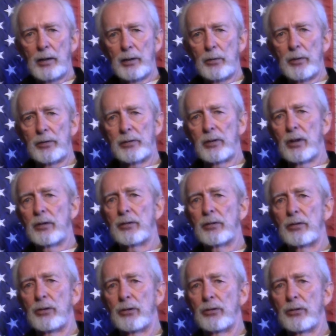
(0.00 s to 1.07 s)
U.S.
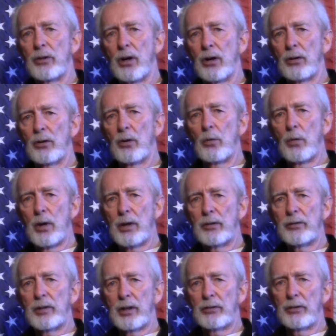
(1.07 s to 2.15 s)
Constitution Article
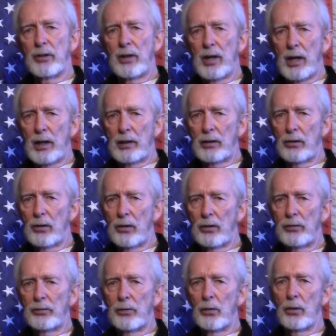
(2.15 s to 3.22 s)
1, Section 9,
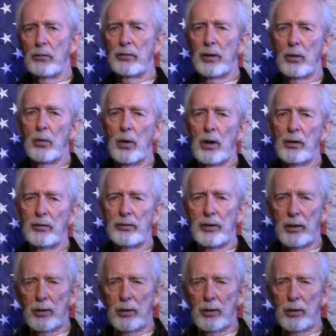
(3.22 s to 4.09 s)
Clause 4 requires